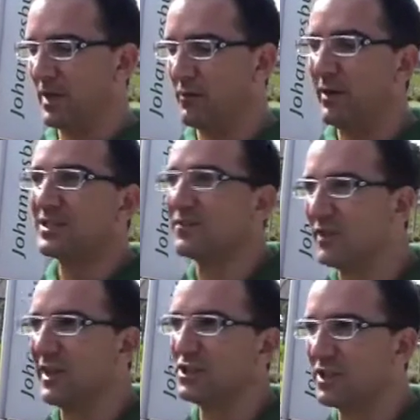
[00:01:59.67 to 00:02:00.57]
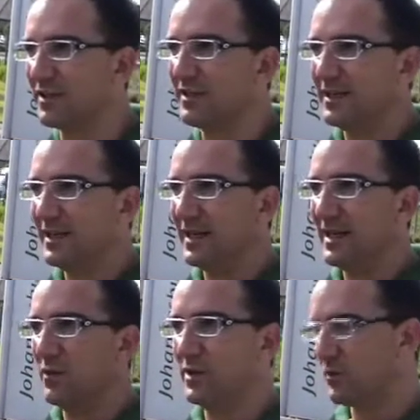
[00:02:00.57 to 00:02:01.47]
aggressive ratio
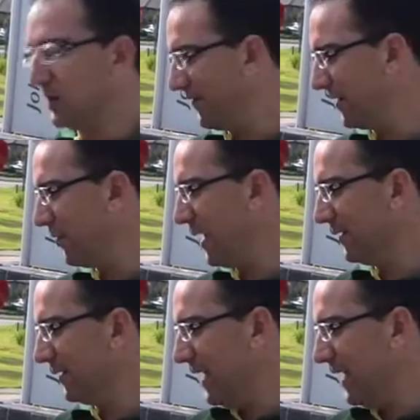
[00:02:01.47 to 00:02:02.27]
when you're driving around.